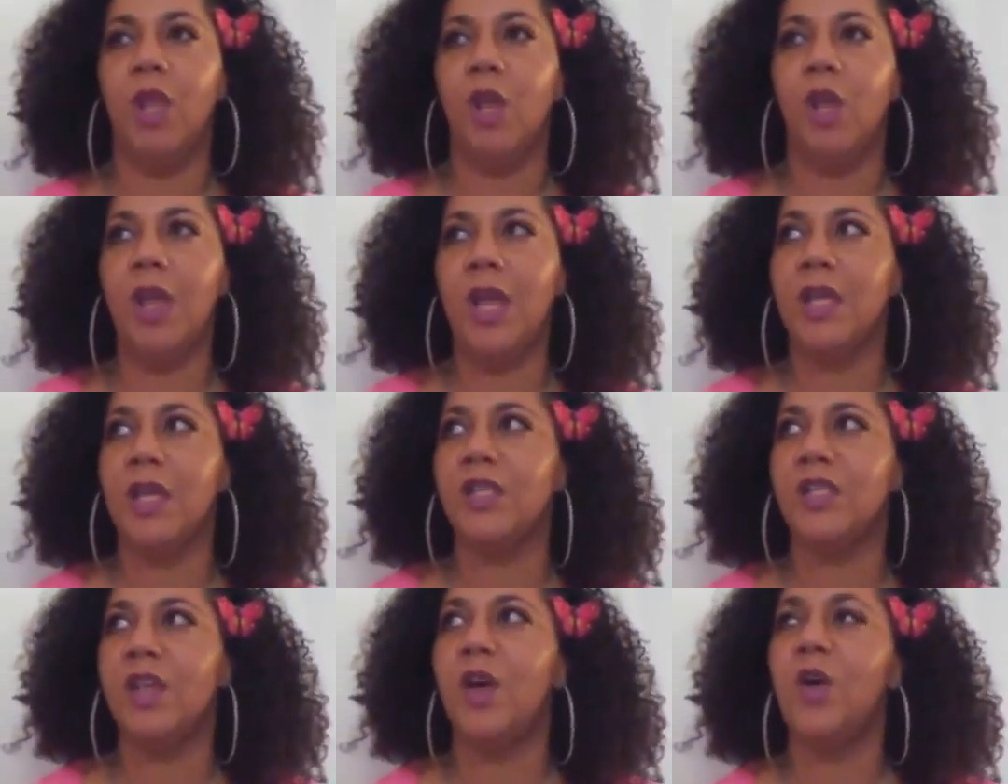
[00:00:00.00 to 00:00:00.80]
Okay,
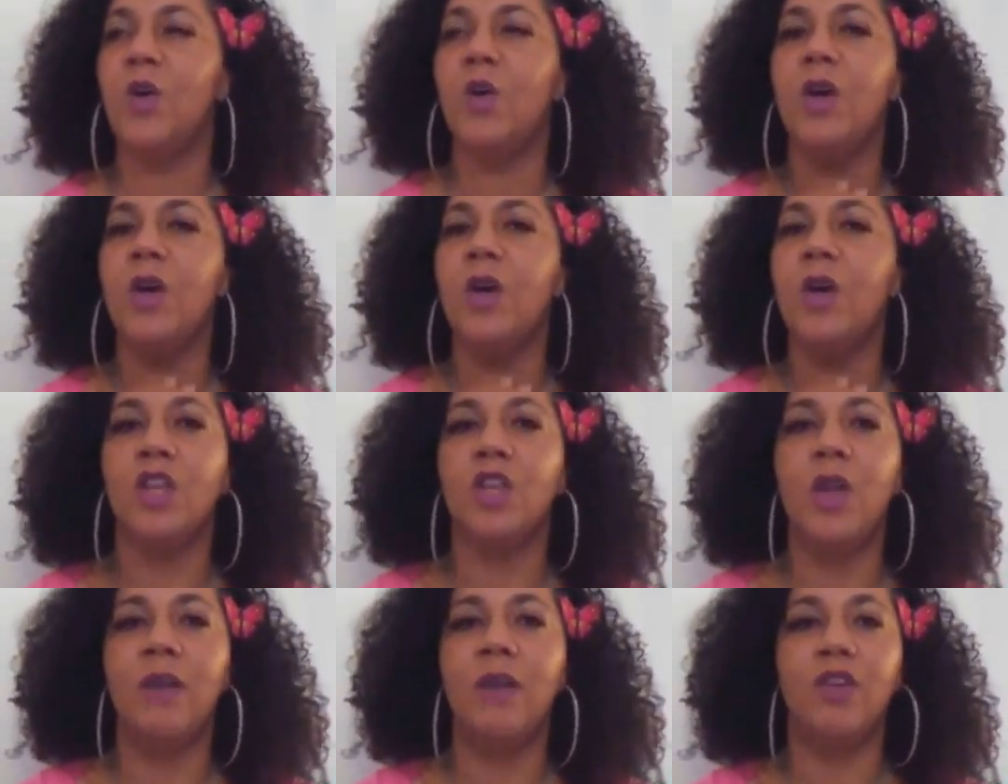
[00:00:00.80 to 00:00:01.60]
so
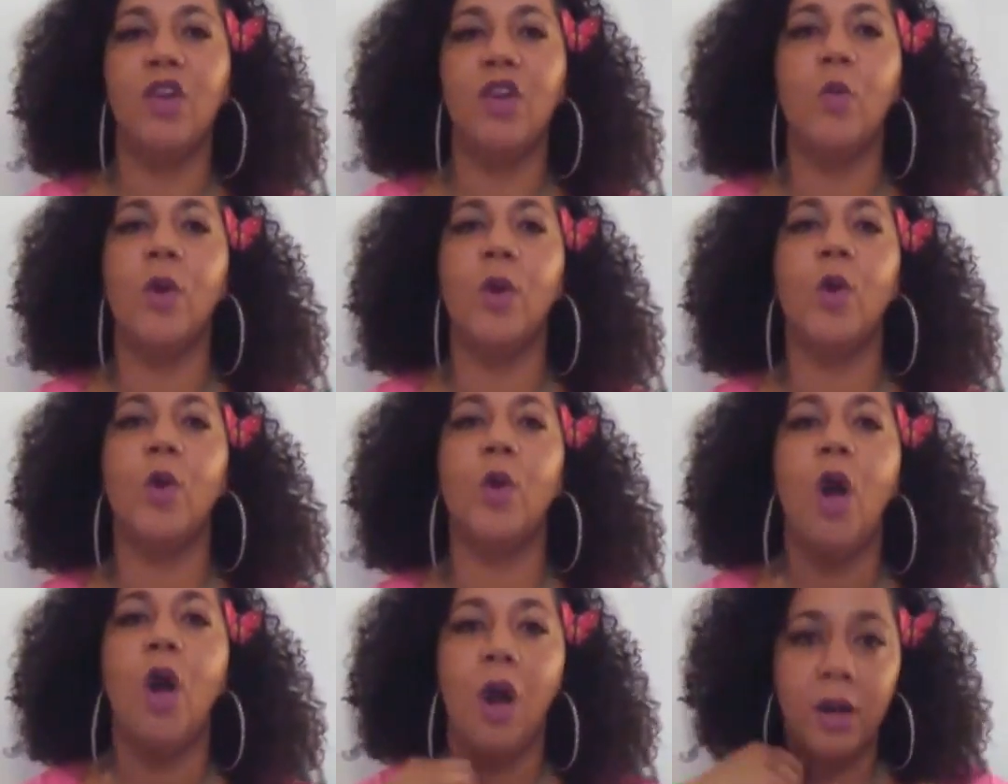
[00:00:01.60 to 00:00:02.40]
you have to know where you
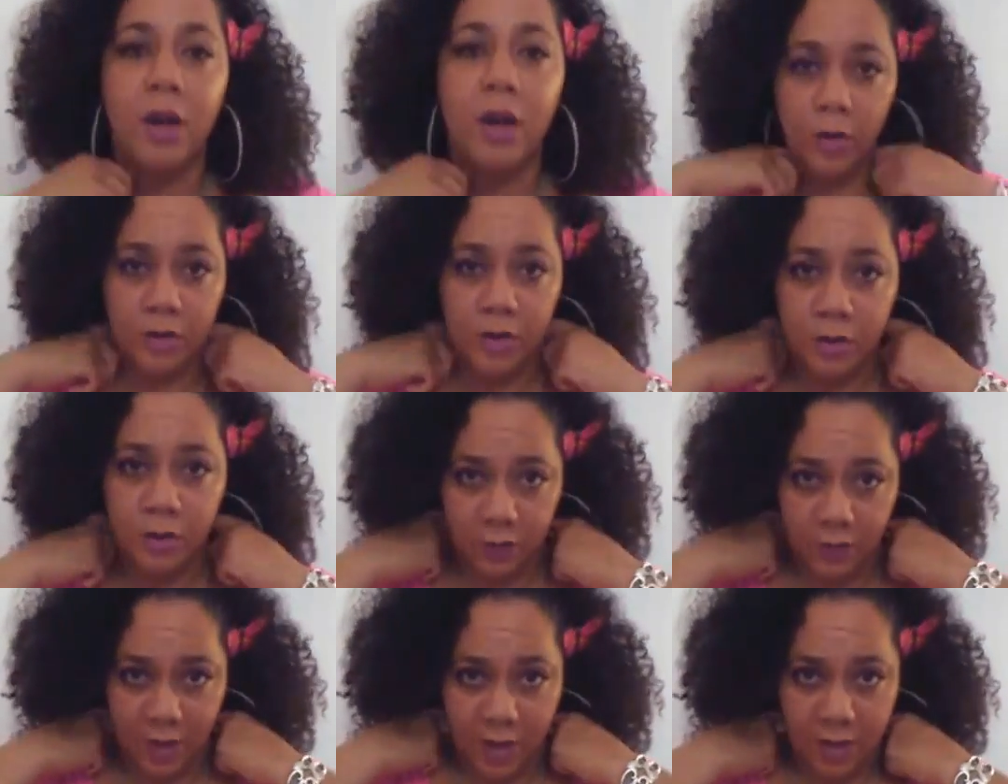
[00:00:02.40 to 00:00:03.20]
are in order to do
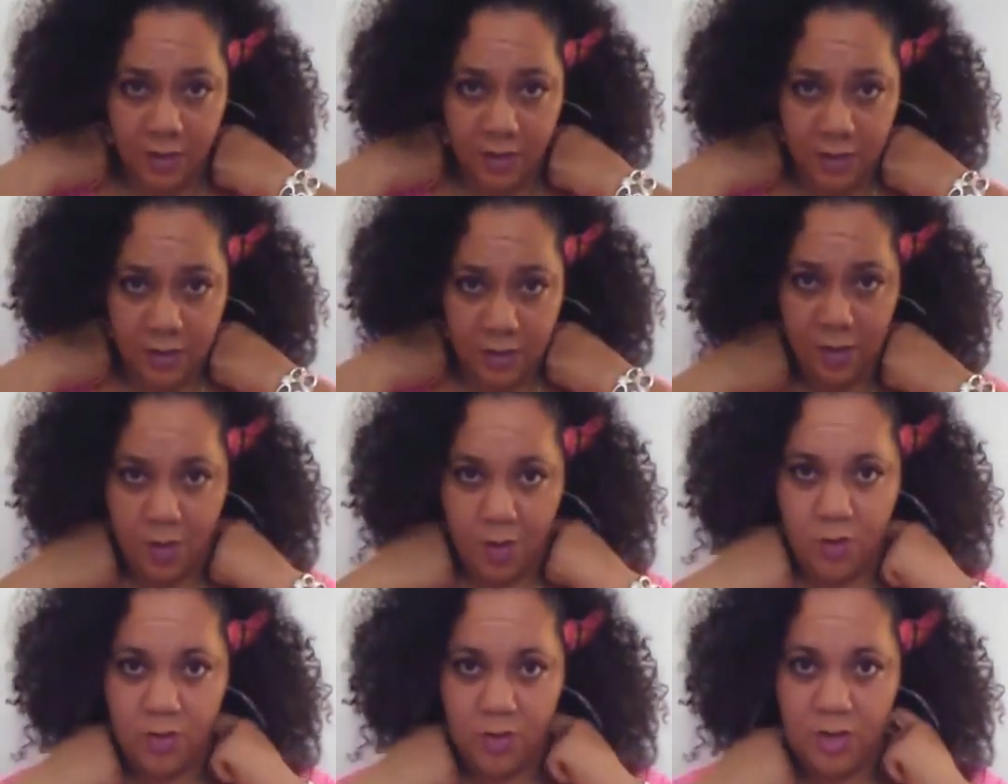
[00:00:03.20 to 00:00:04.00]
that.
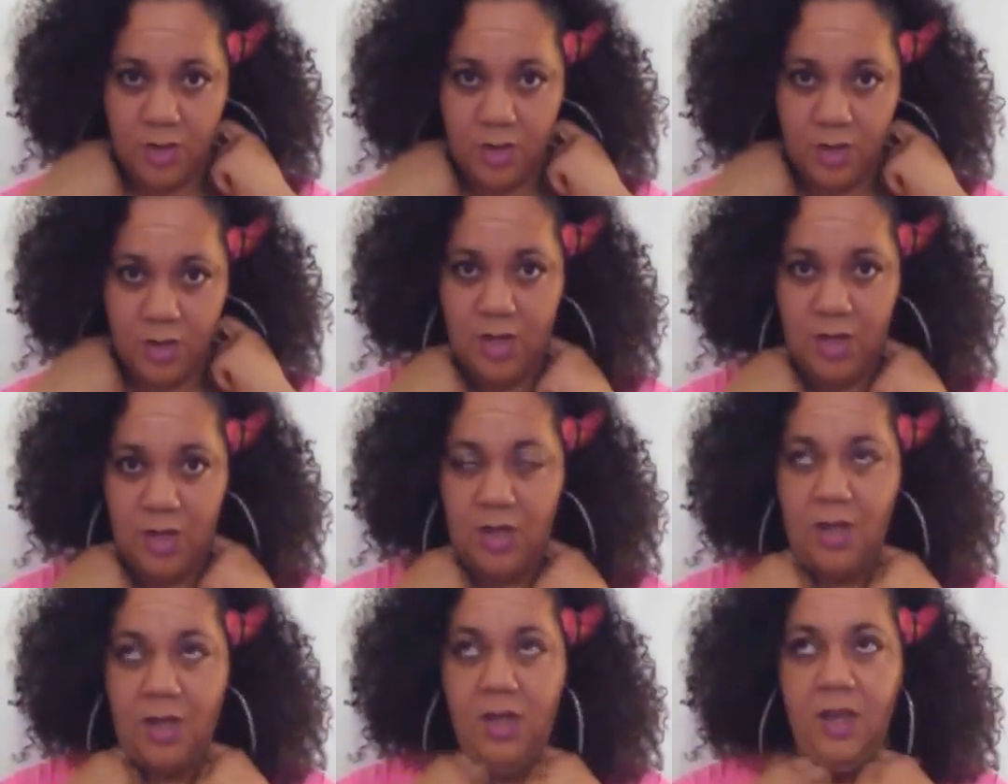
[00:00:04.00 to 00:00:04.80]
So
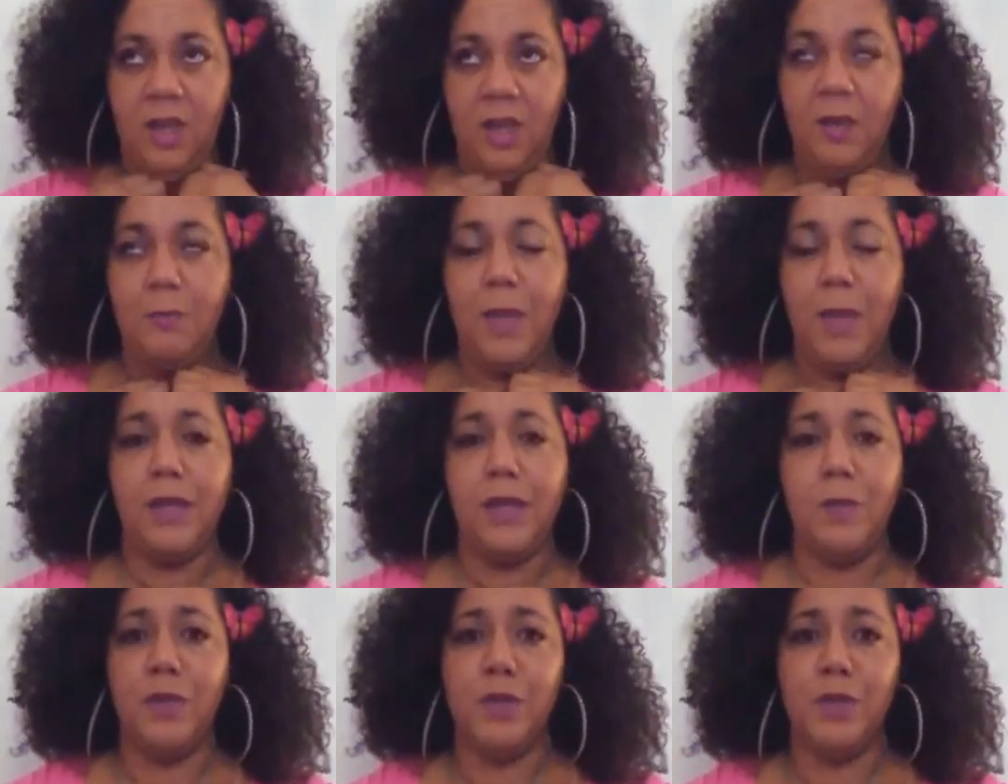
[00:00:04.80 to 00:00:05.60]
my
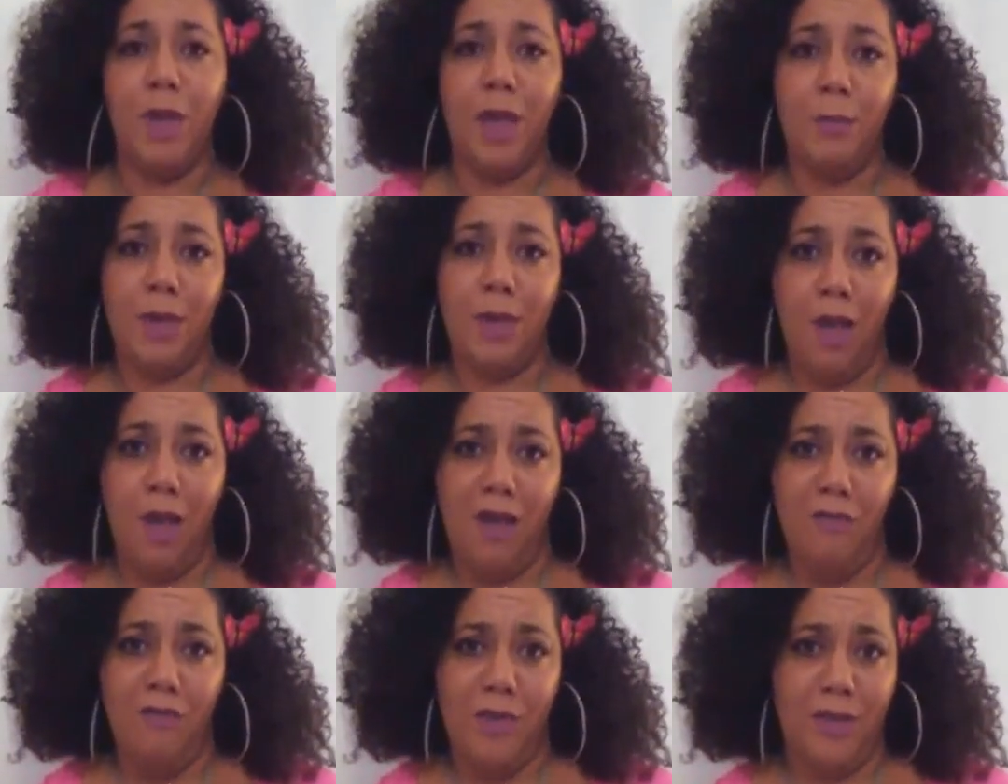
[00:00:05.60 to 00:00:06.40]
numbers might be
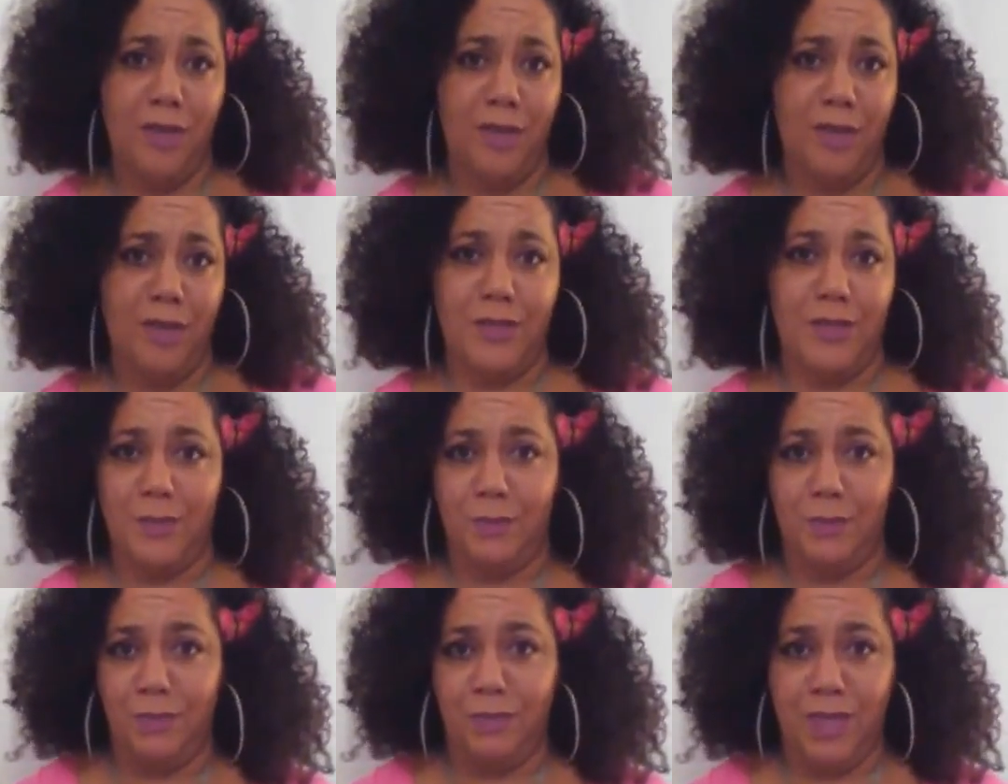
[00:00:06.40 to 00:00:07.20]
off because
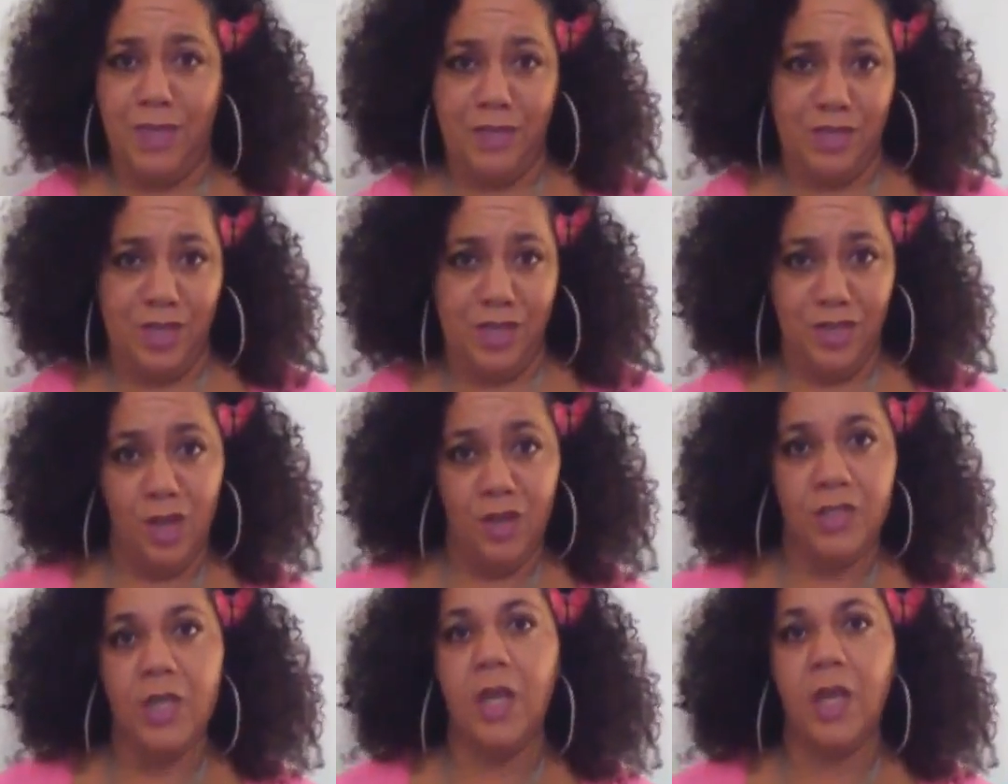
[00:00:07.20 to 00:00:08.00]
things change all
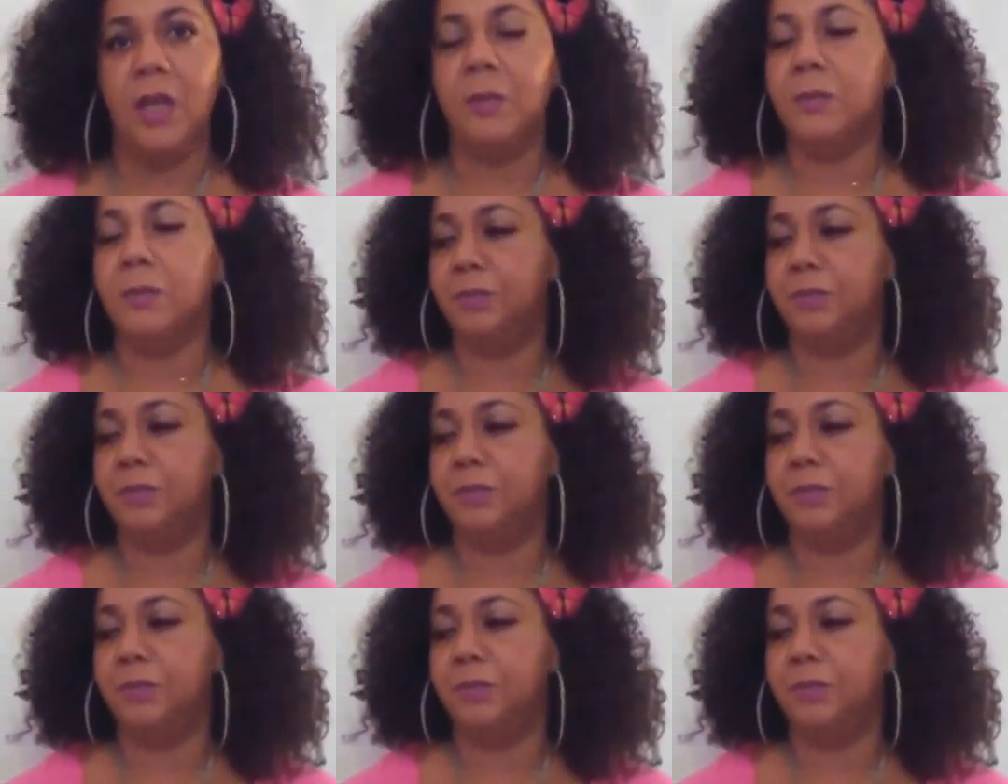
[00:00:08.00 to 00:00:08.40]
the time,